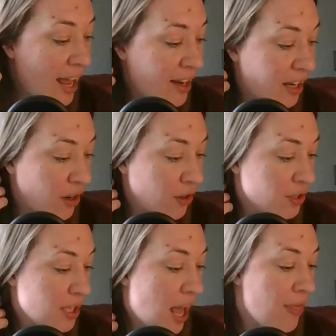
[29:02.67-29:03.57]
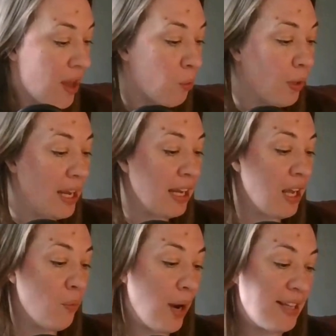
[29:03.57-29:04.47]
10 years, and then weak
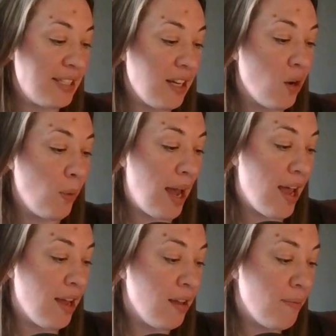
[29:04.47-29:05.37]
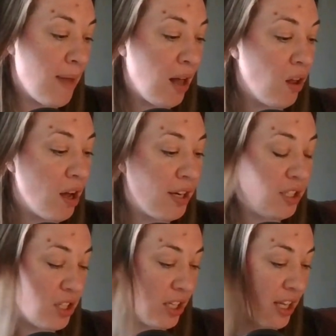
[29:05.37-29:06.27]
and wasting away, Mahlon
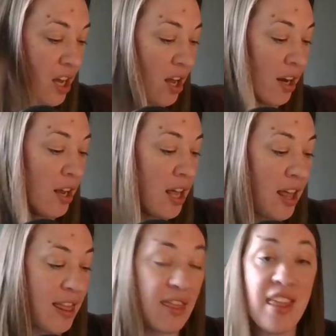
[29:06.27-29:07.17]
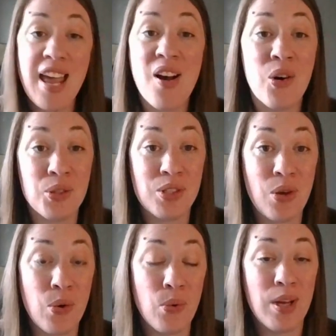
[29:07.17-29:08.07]
and Chilion, they
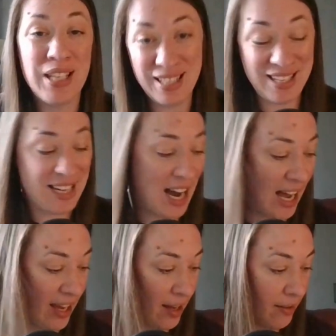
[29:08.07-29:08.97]
also die.